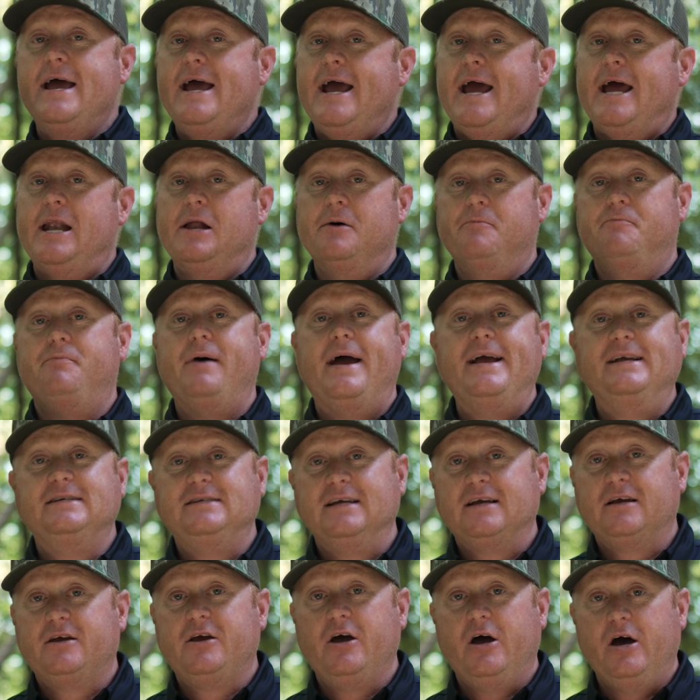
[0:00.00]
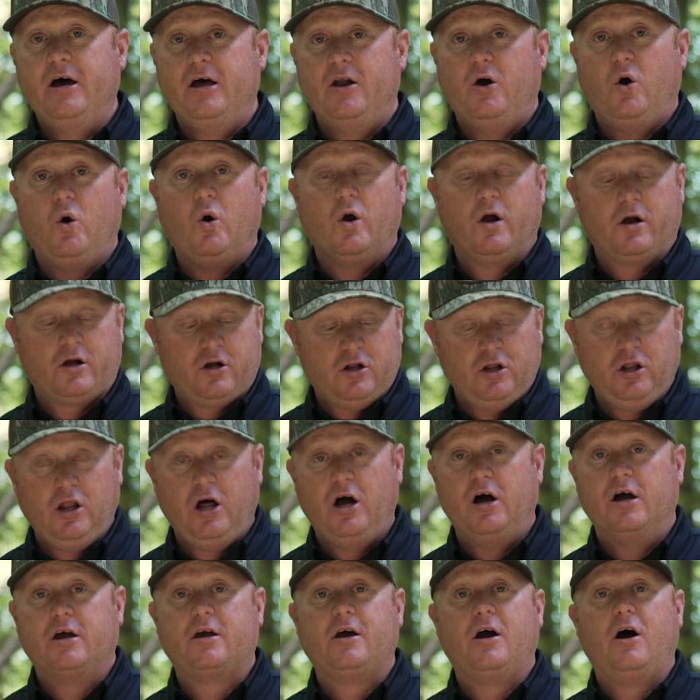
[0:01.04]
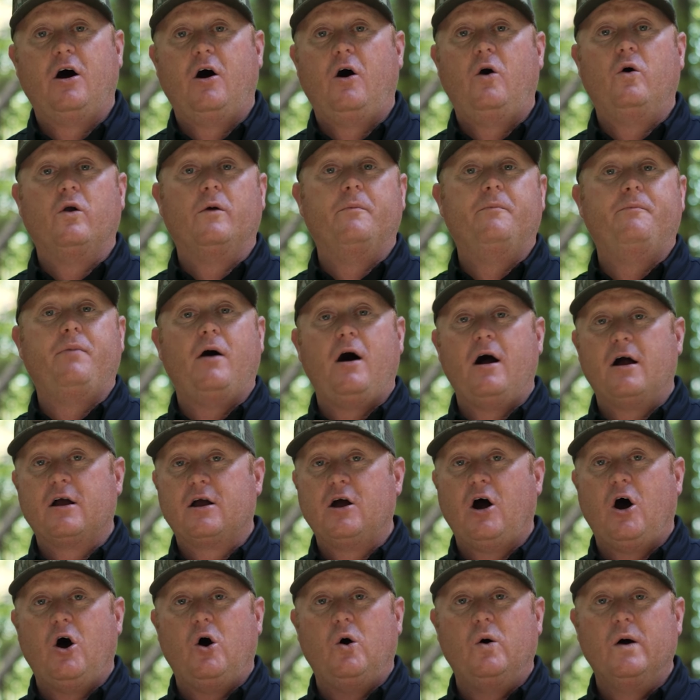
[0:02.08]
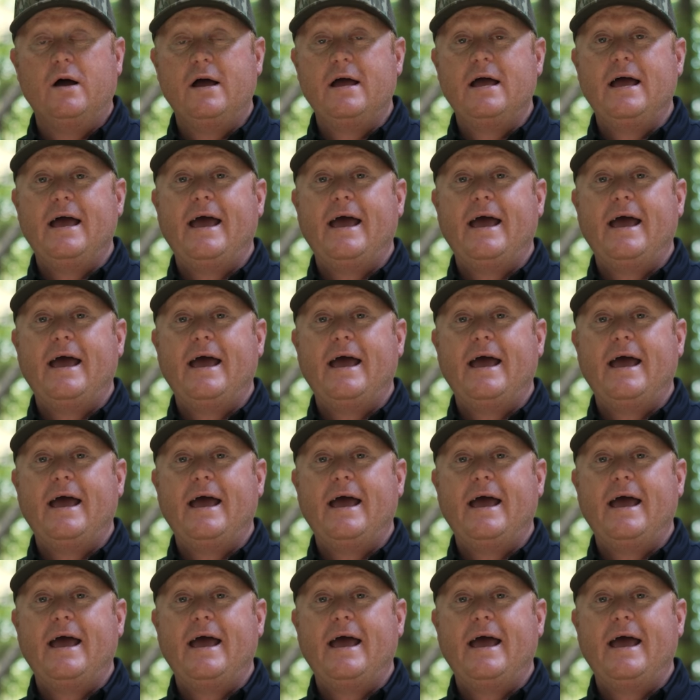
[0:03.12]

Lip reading: and a basic cut or a cluck on a pot call,